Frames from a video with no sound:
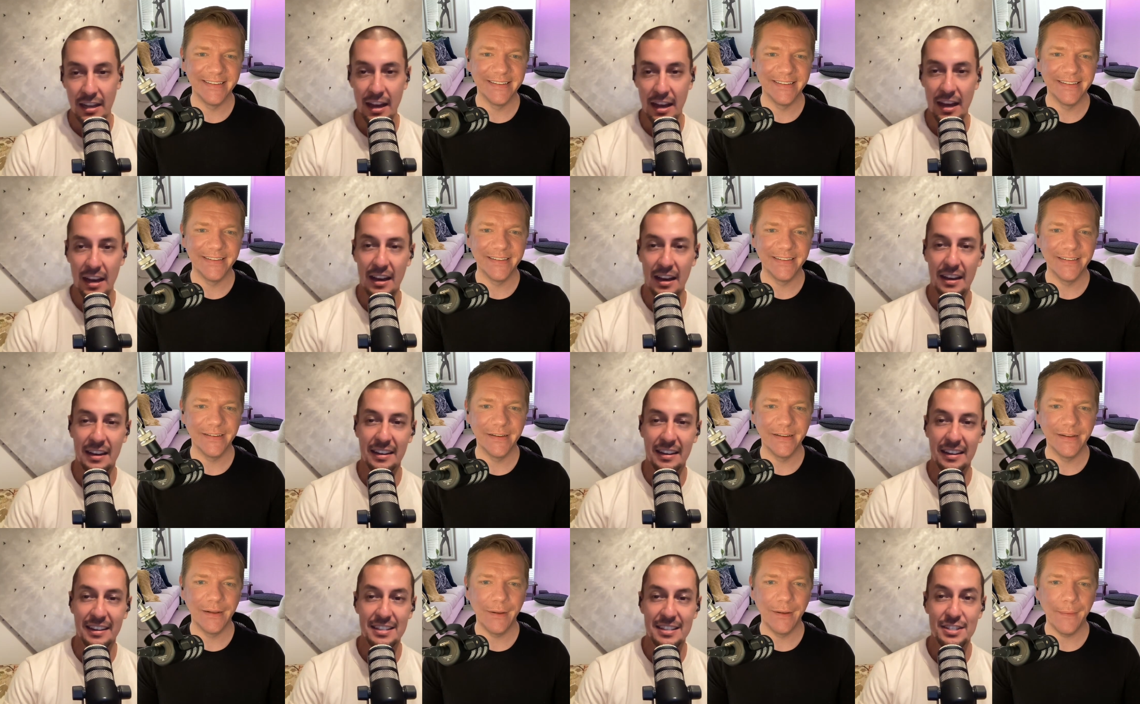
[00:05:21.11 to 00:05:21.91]
Speaker 1: Uh,
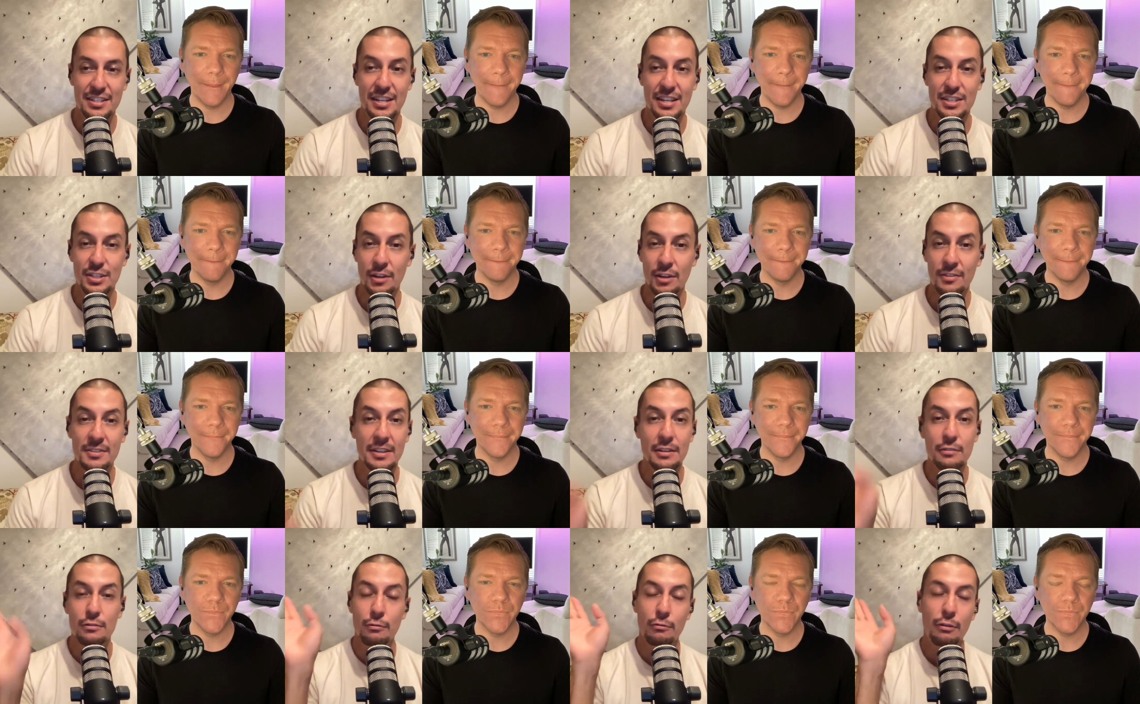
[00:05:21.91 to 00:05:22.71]
she should have
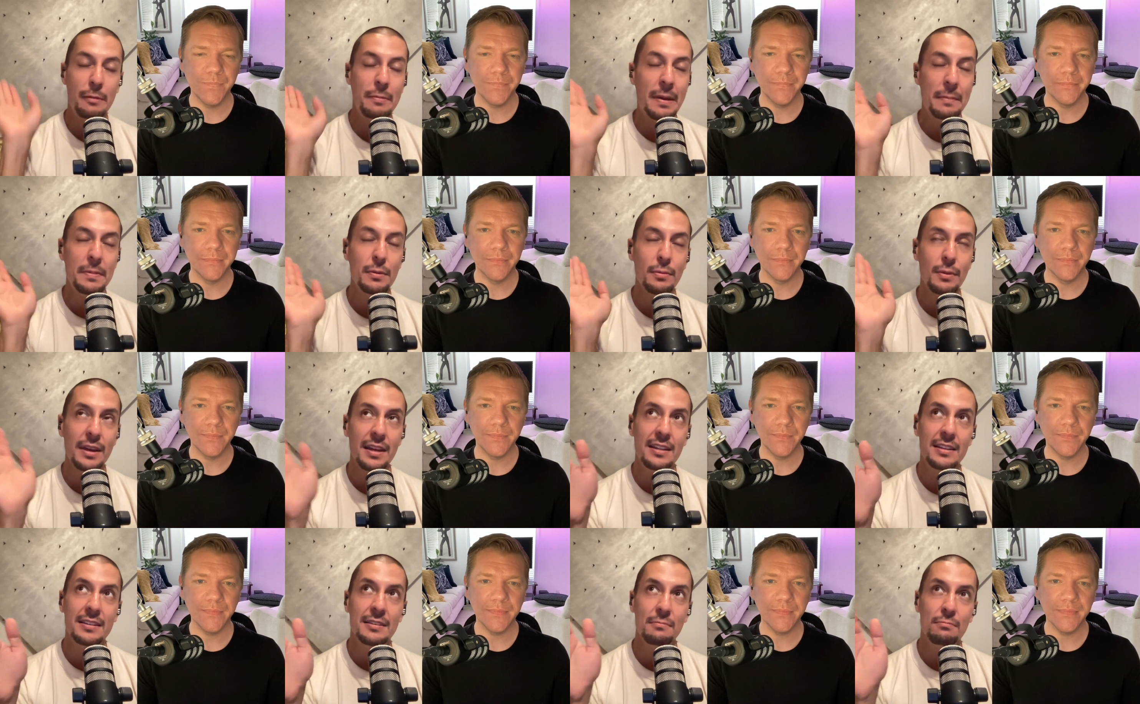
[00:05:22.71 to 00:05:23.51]
do you remember
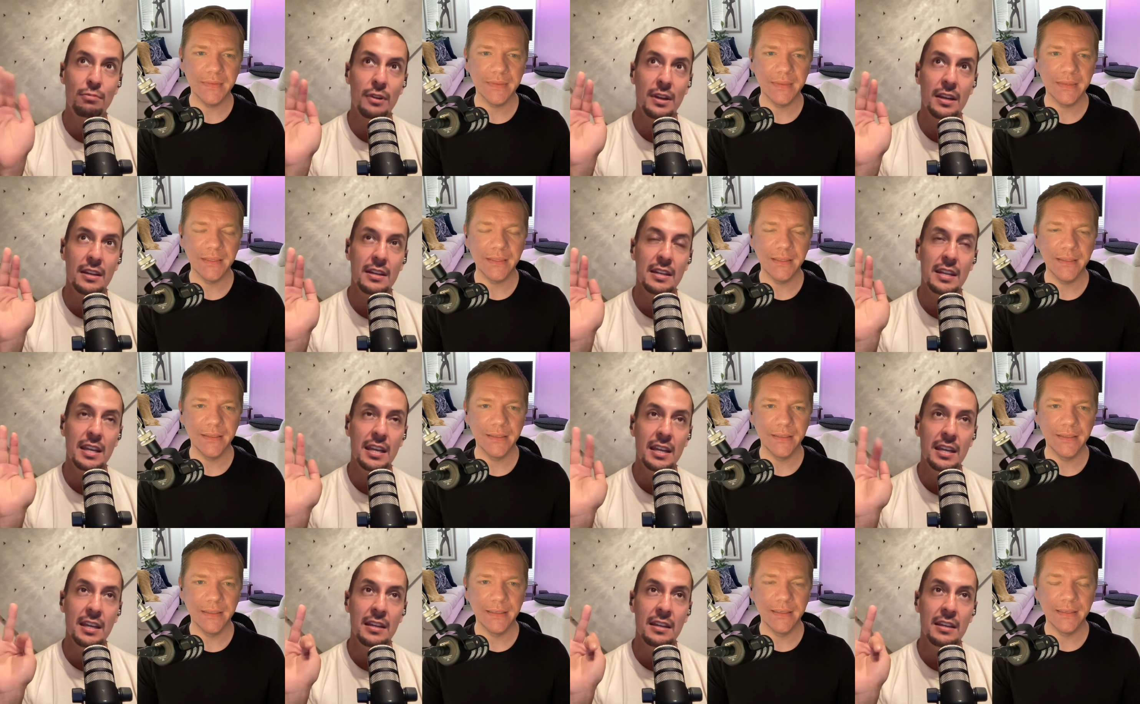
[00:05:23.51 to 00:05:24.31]
when
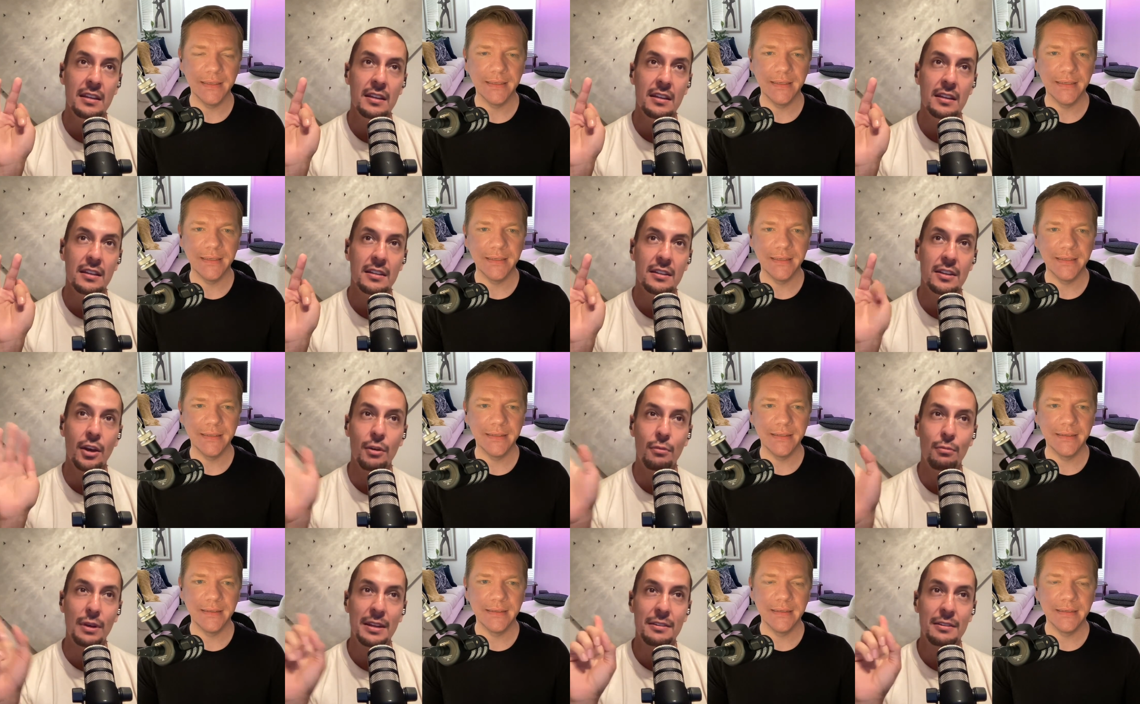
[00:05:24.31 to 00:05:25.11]
Britney
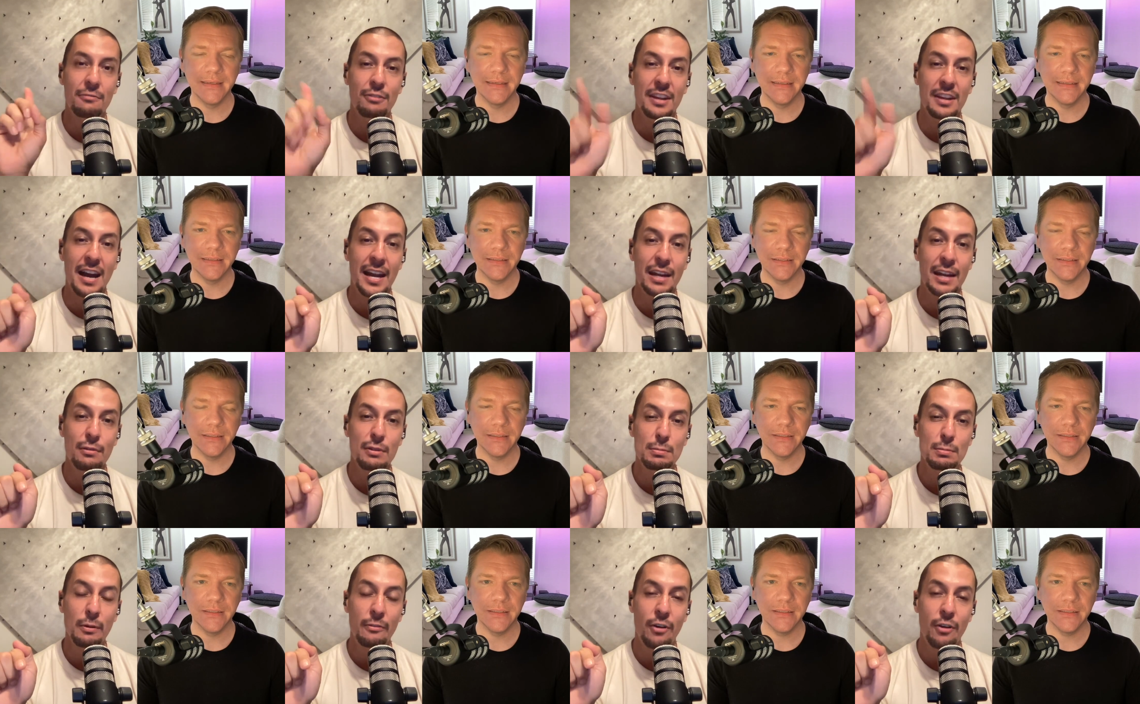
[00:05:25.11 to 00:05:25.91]
no, when Rihanna
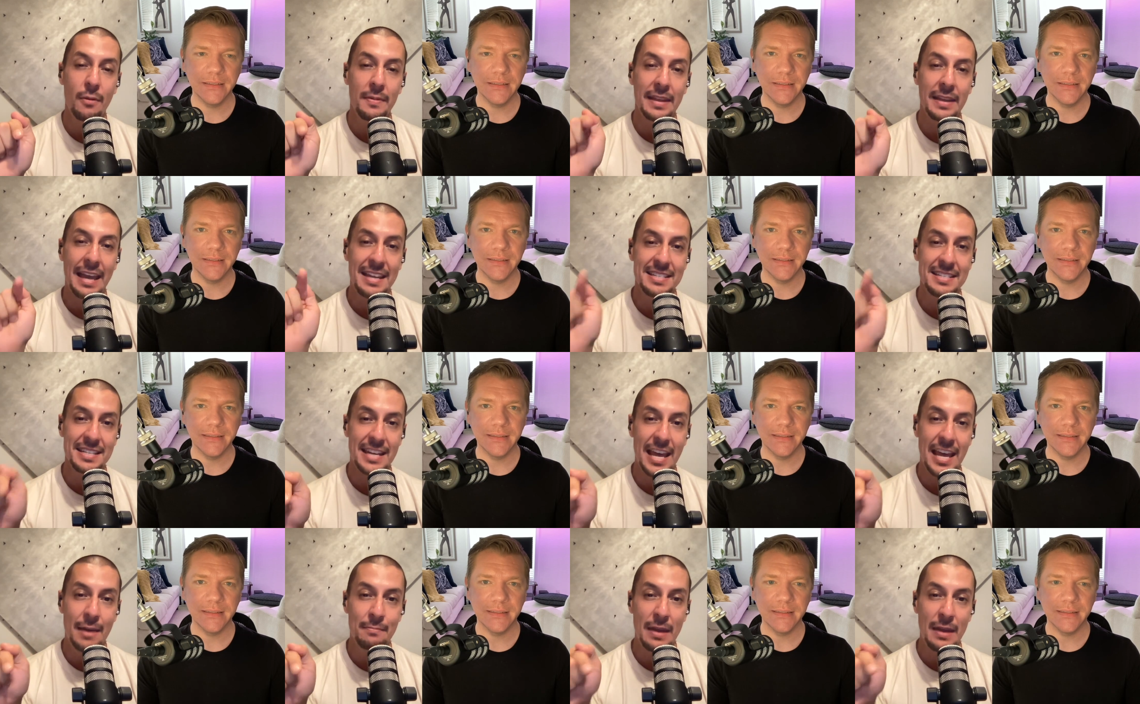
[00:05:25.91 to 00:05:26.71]
was performing S
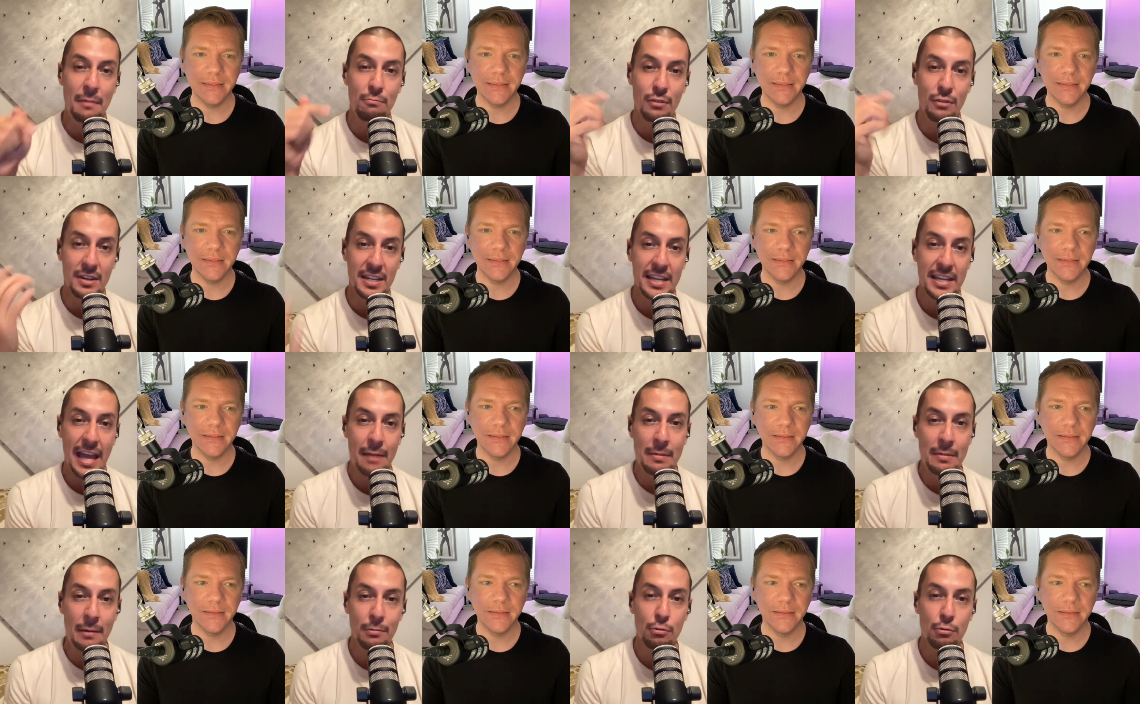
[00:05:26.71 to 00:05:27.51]
and M and Britney
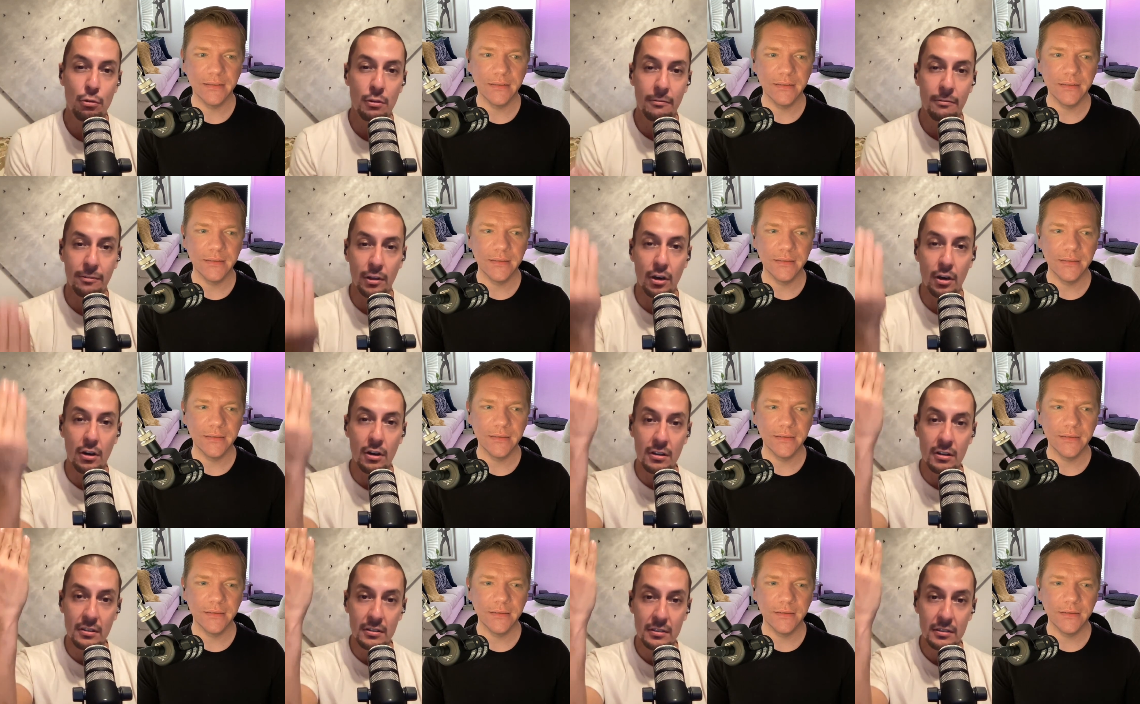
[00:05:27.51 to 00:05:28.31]
came up through the
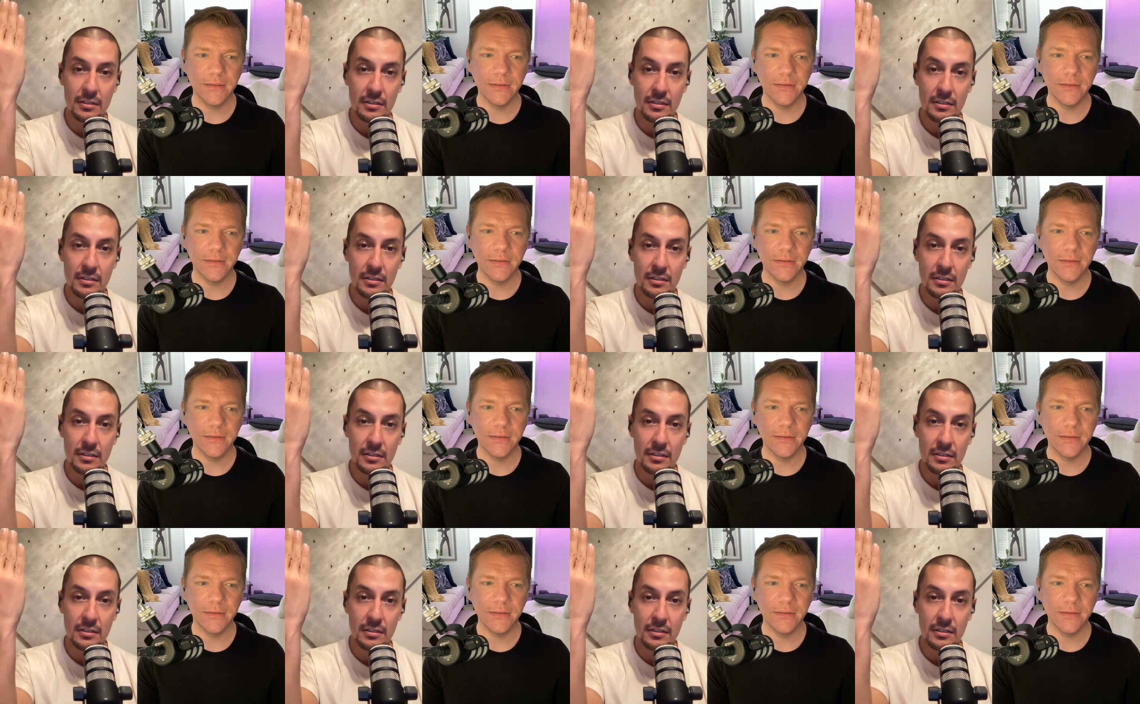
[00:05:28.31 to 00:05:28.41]
floor